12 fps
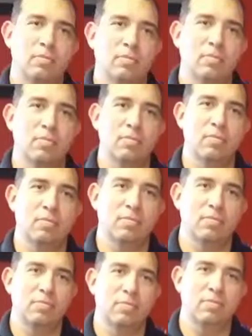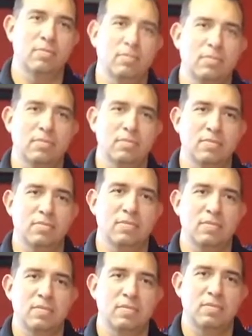
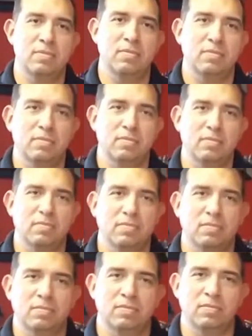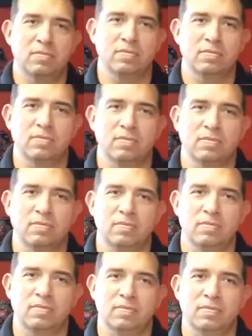
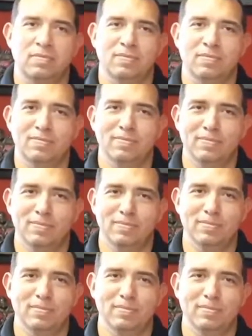No words are spoken by the person on screen.